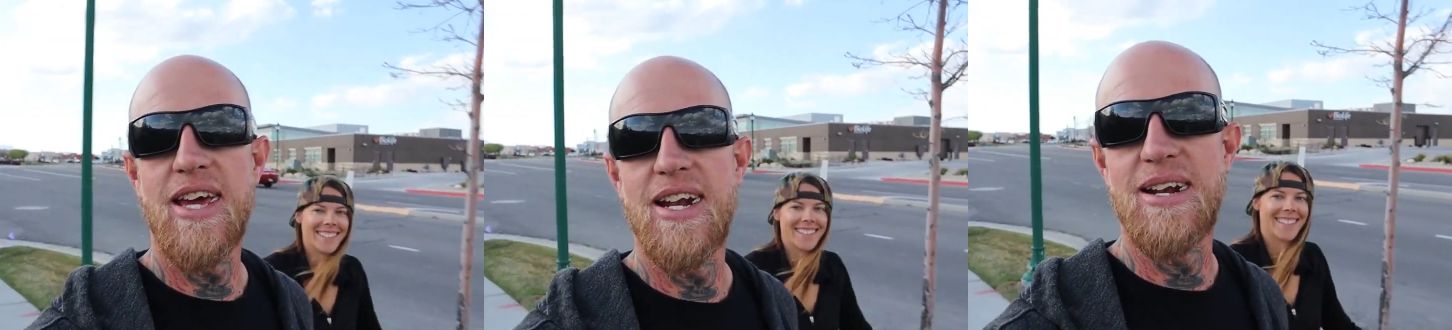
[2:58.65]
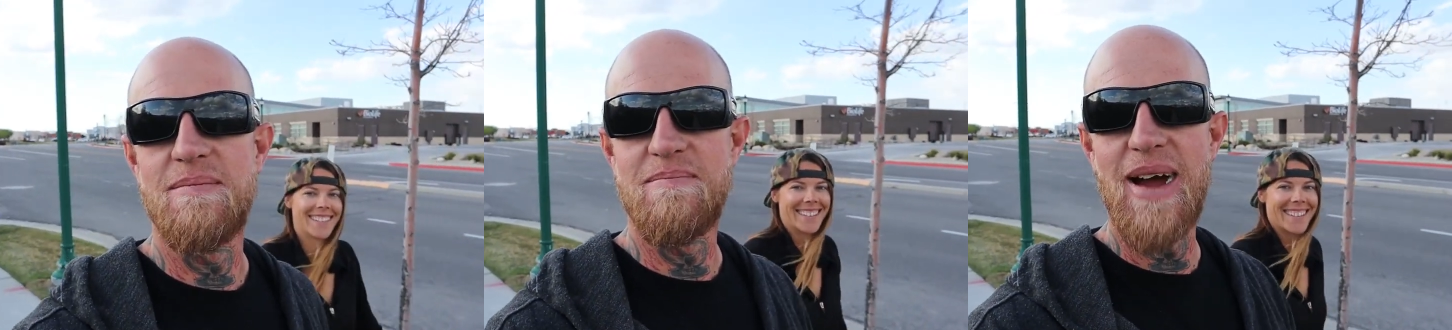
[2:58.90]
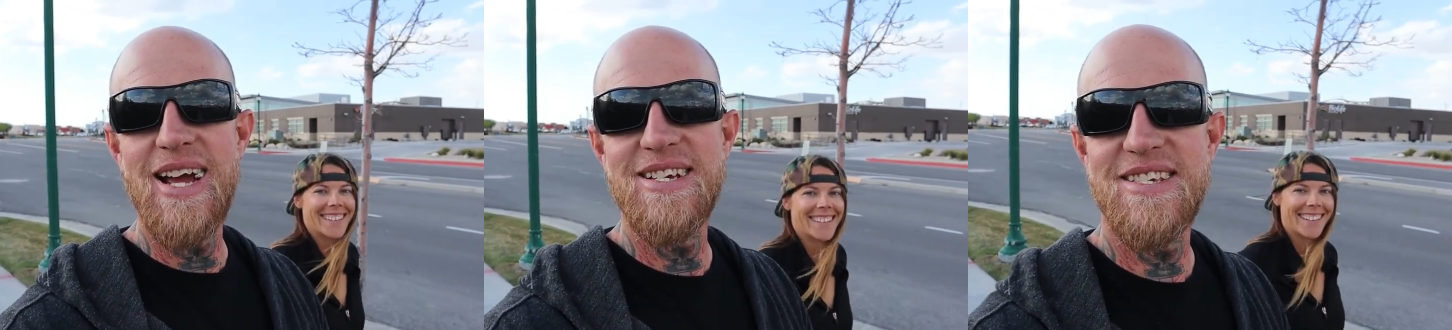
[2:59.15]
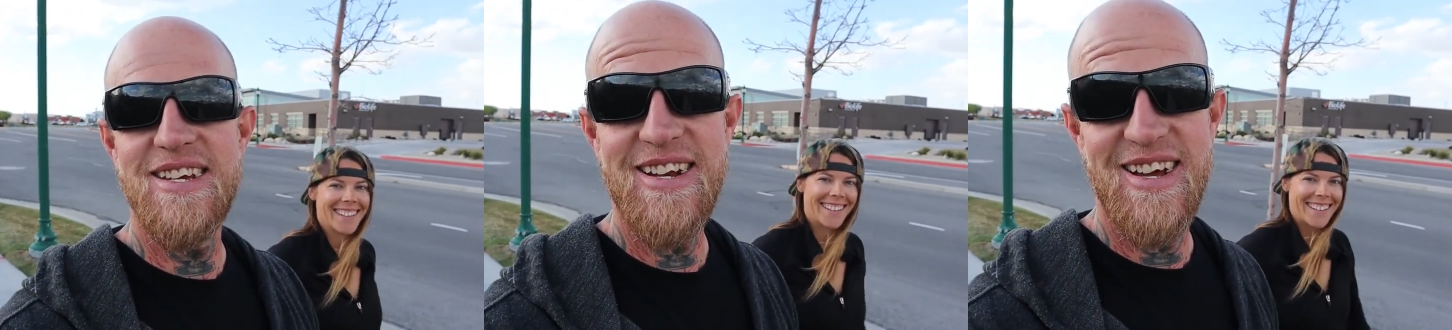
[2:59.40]
Speaker 1: get an
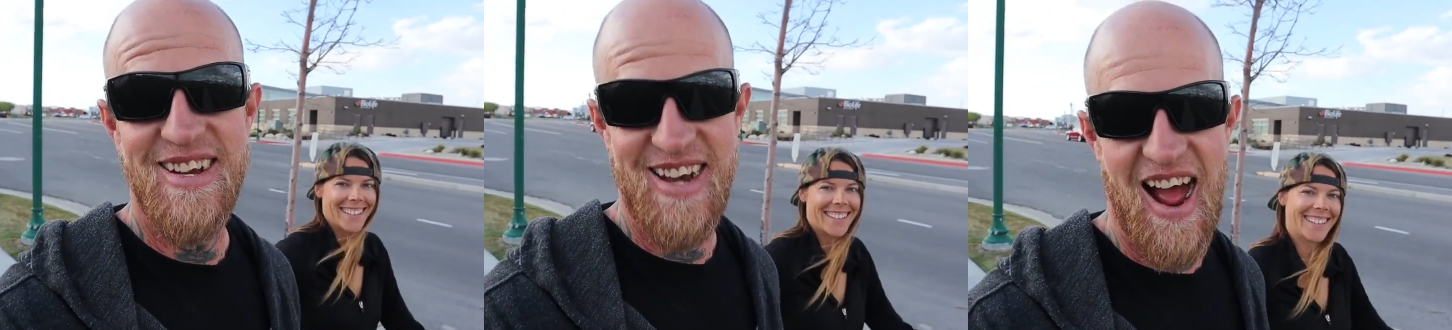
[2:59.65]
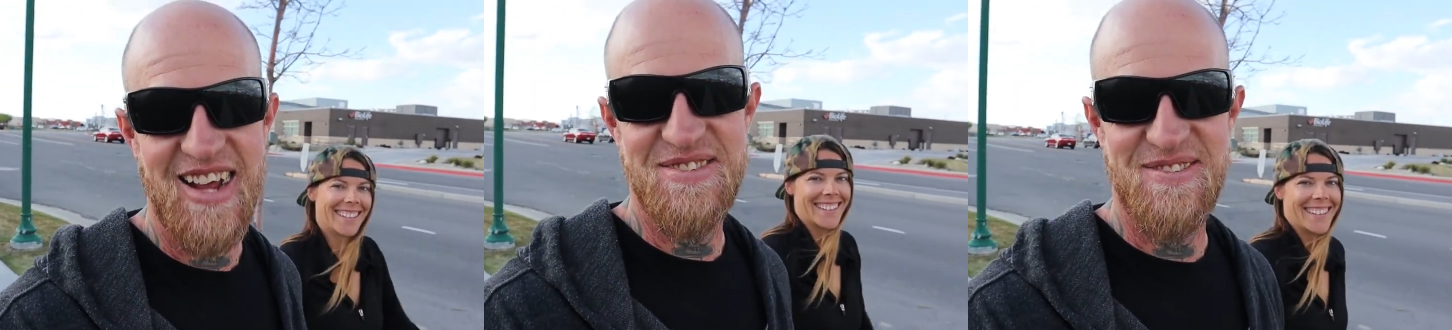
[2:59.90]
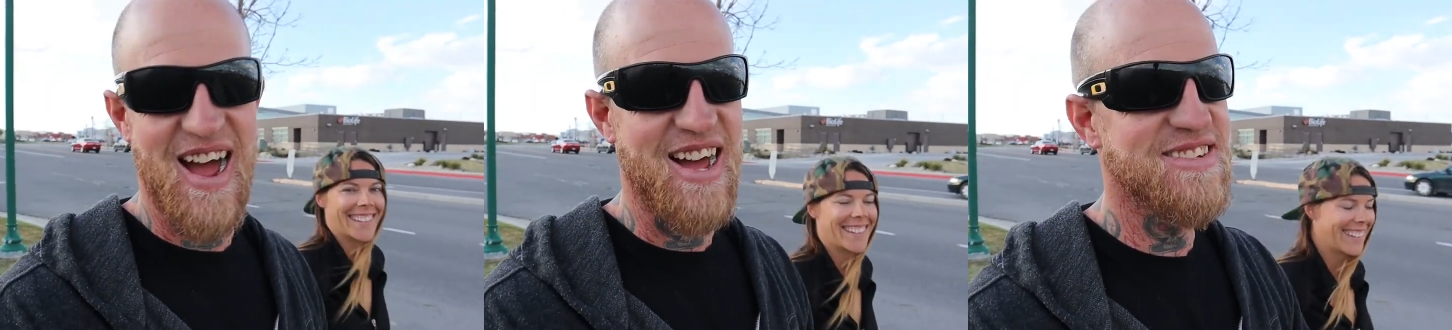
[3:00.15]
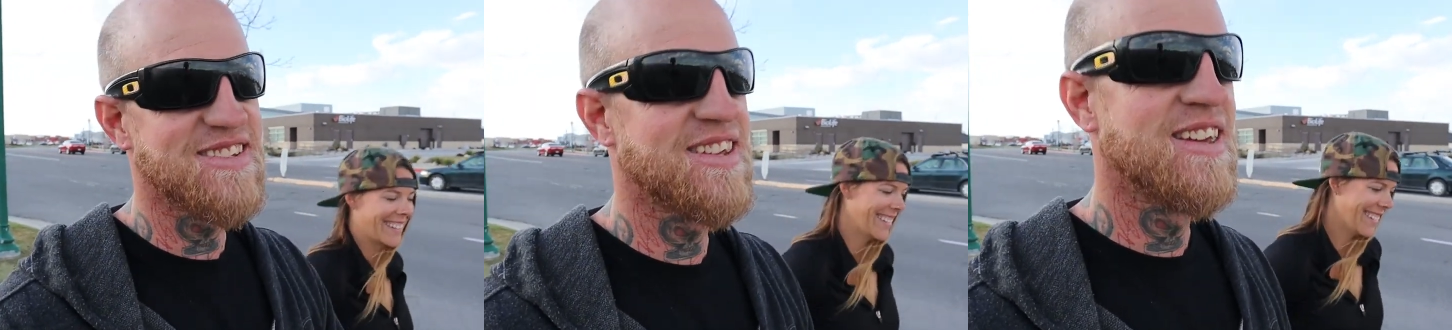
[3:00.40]
amazing night's
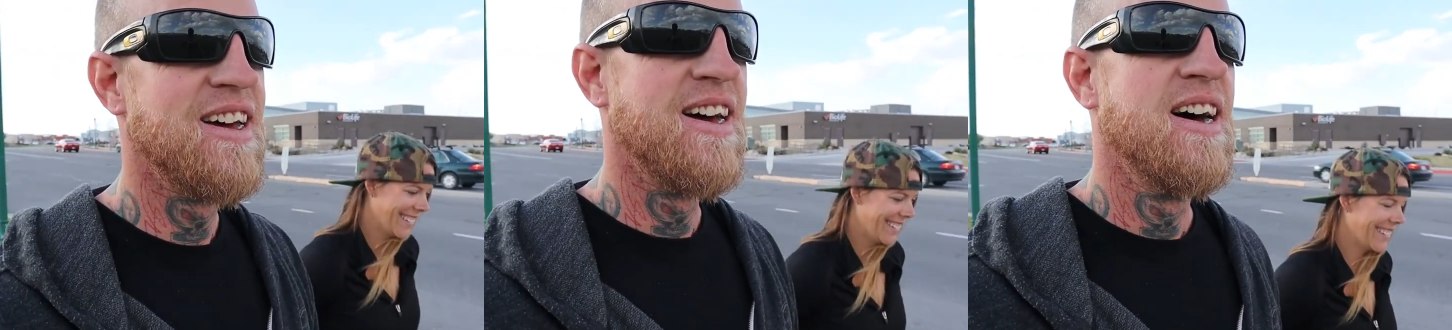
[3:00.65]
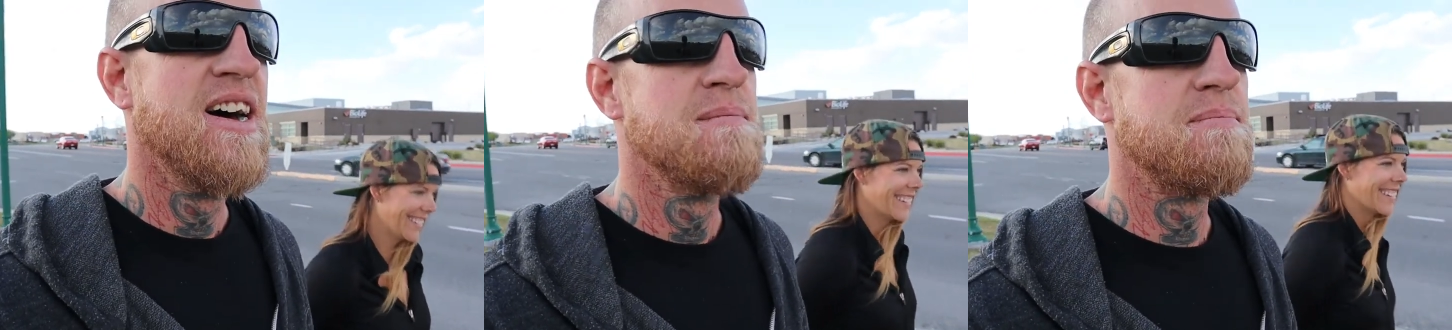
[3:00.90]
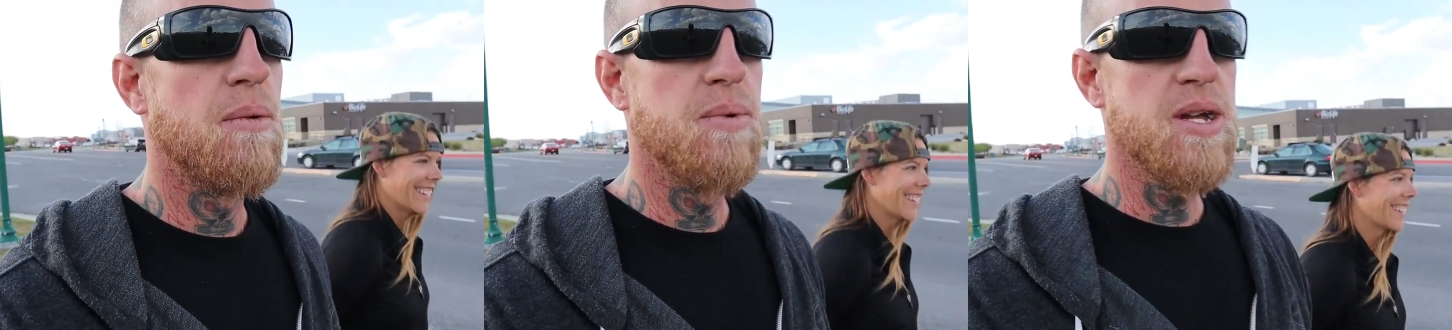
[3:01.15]
rest. But